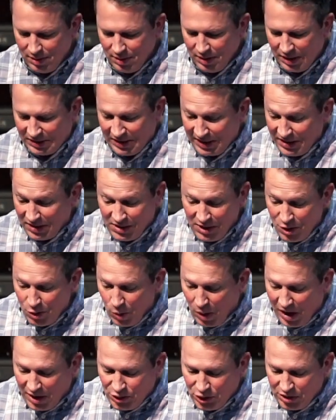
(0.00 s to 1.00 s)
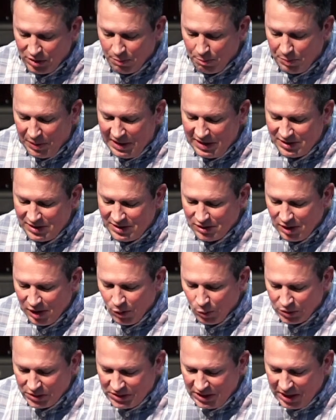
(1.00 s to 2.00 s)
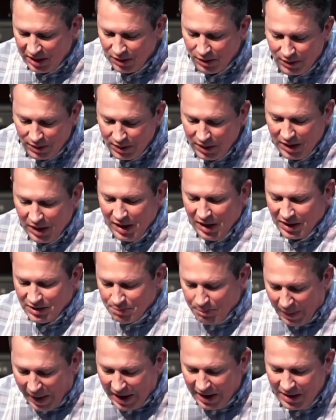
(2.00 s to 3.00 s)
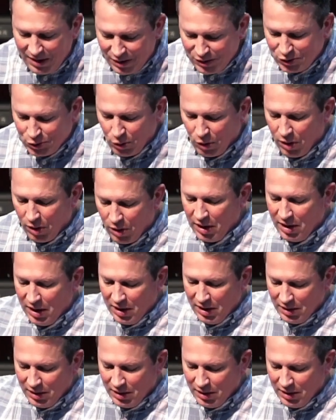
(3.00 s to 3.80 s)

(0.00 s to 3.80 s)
As I continued watching, the beast was killed, its body destroyed,